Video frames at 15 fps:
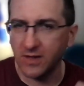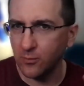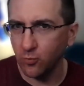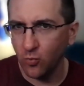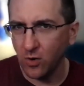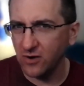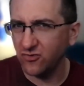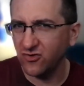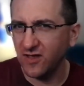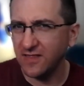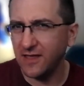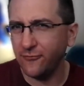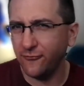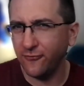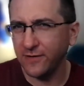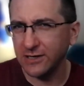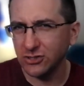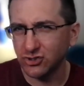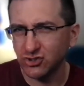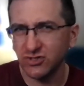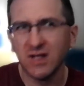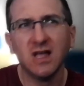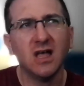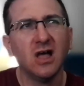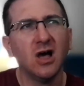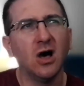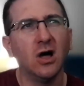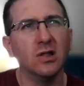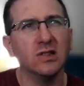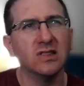I want to say they finished
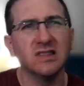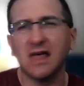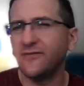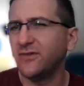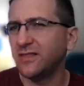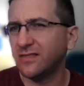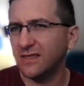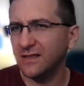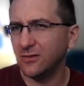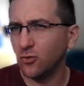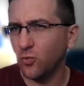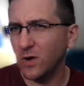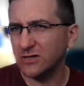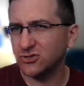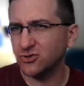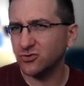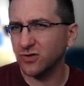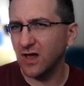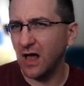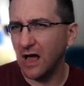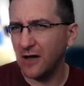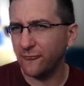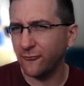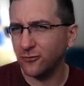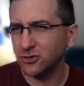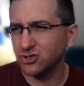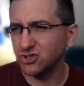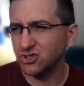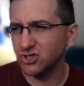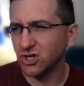11th in the Western
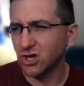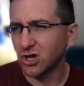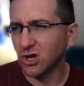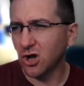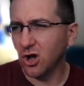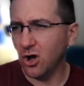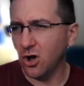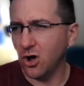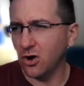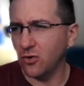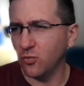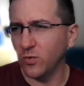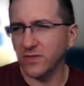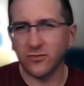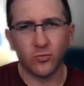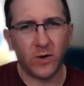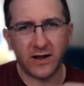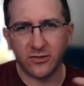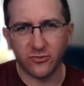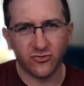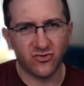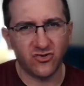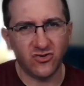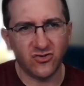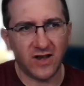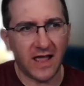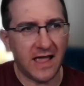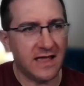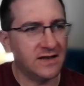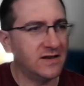Conference uh, when the regular season
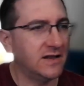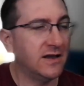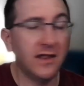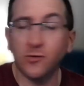ended.